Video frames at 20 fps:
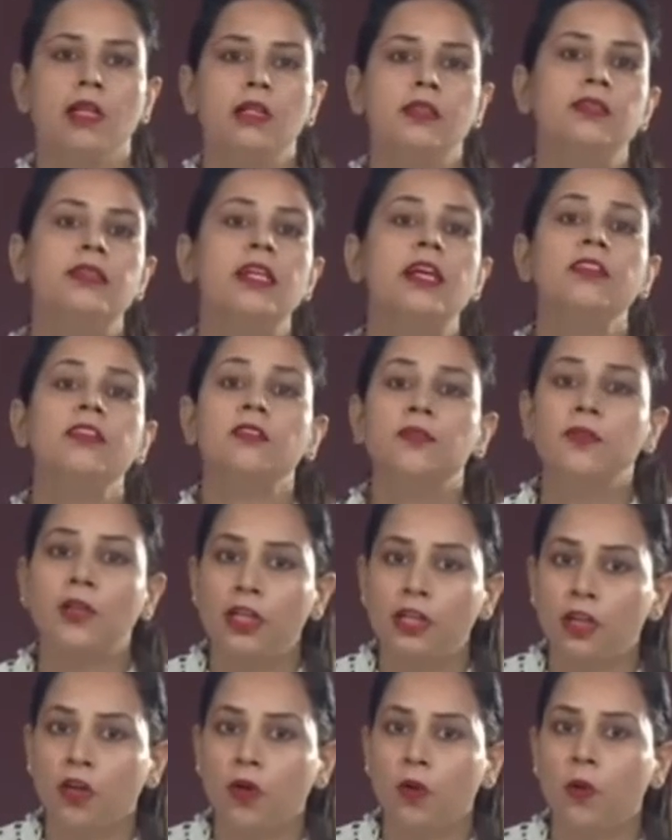This
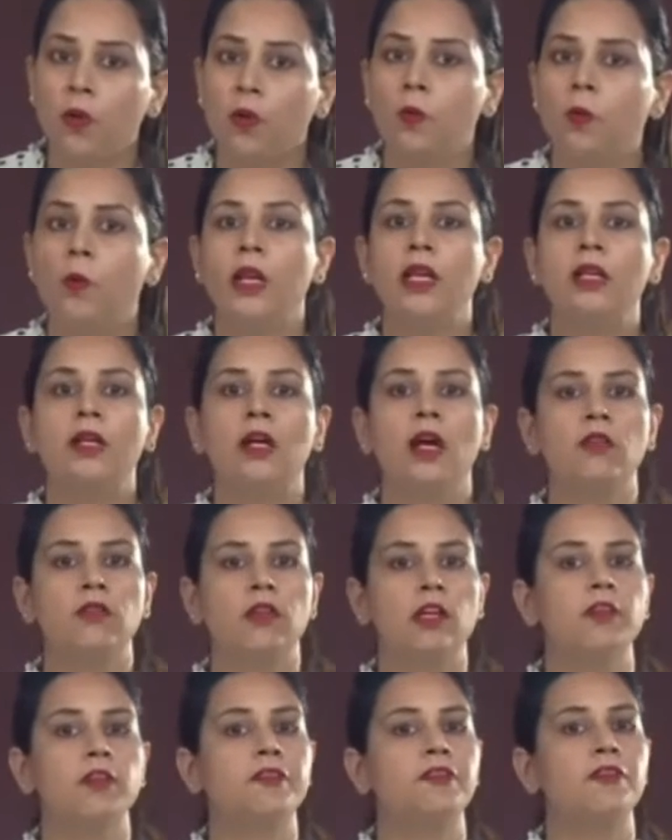video will
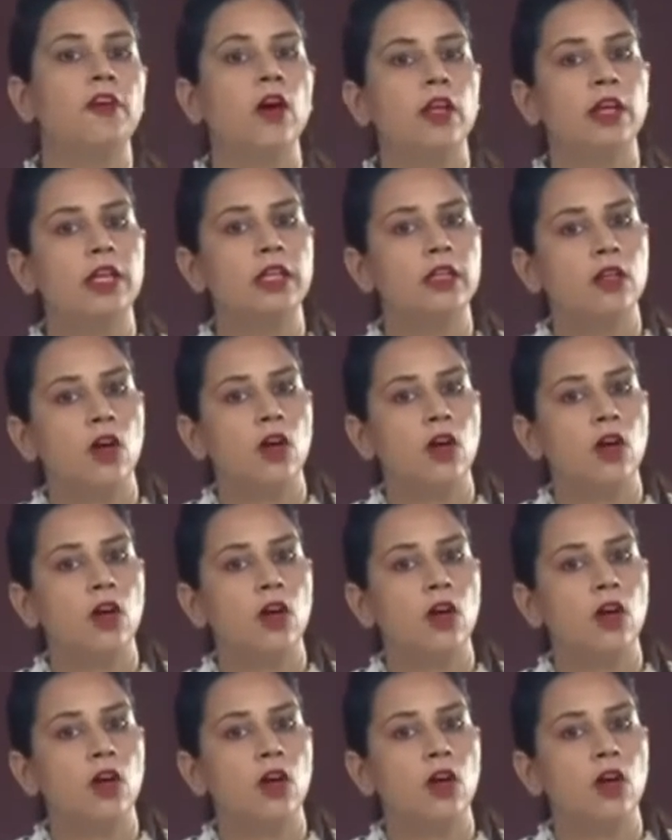cover following